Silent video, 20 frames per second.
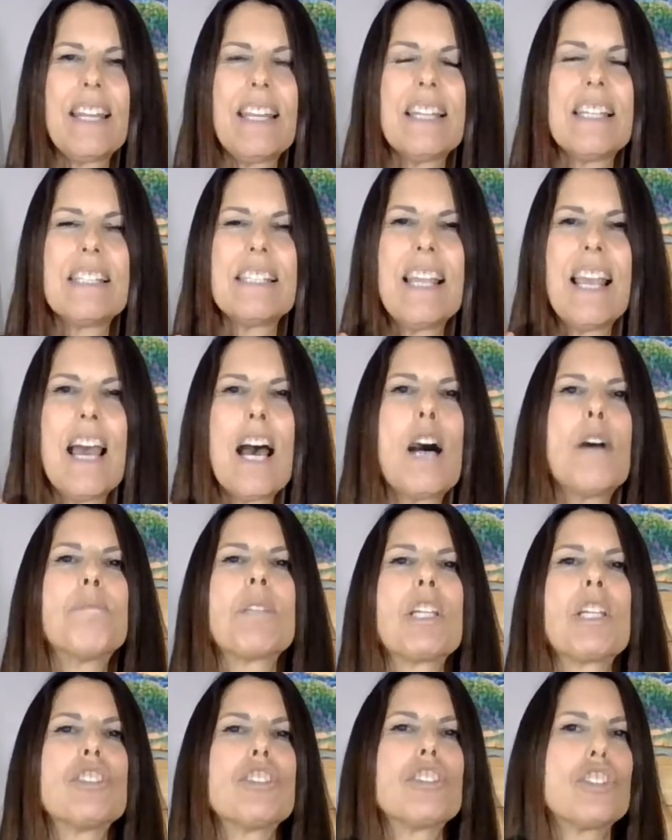has
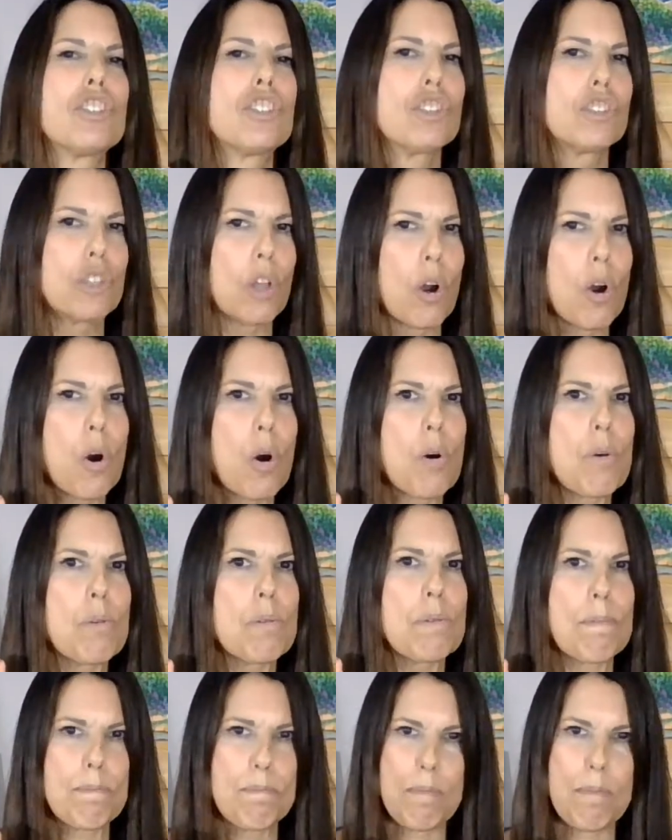helped
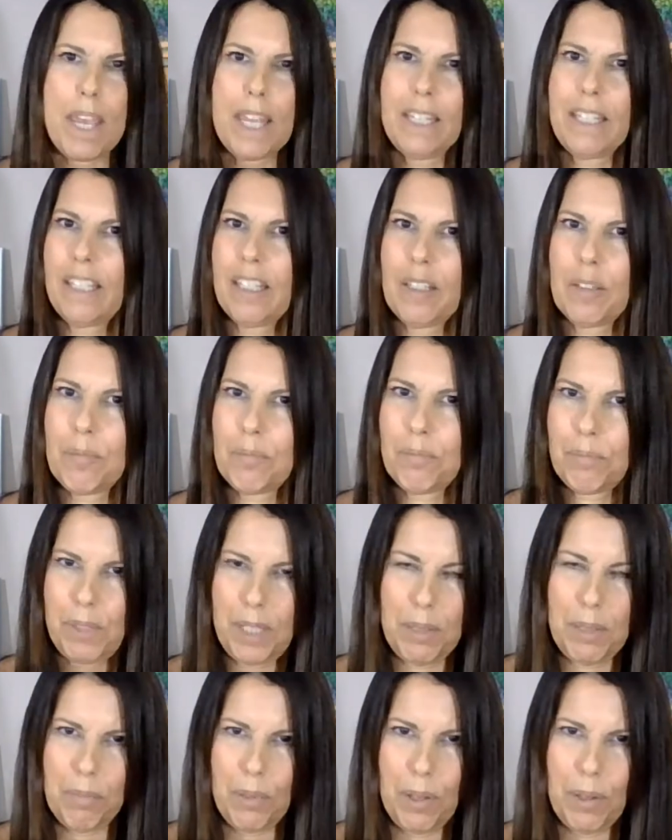so many
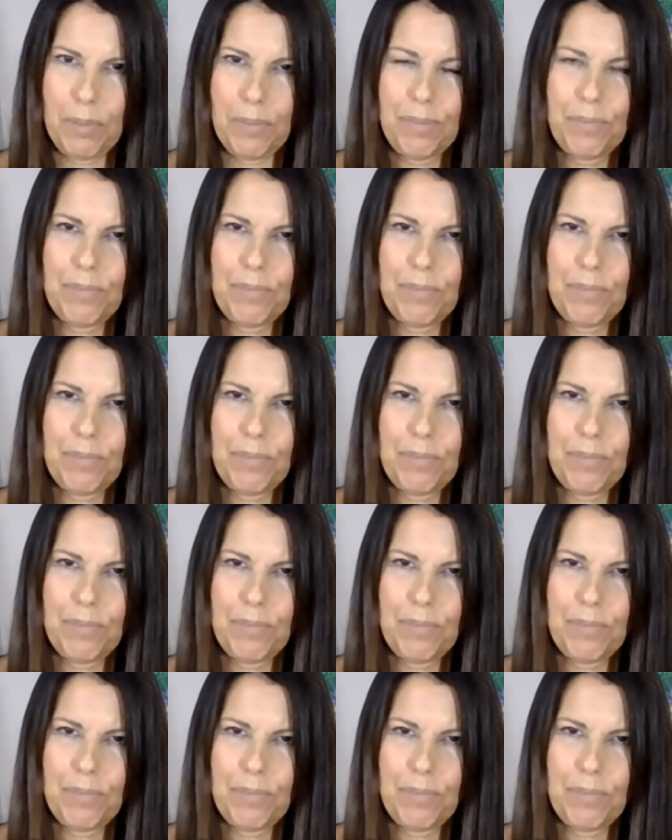people.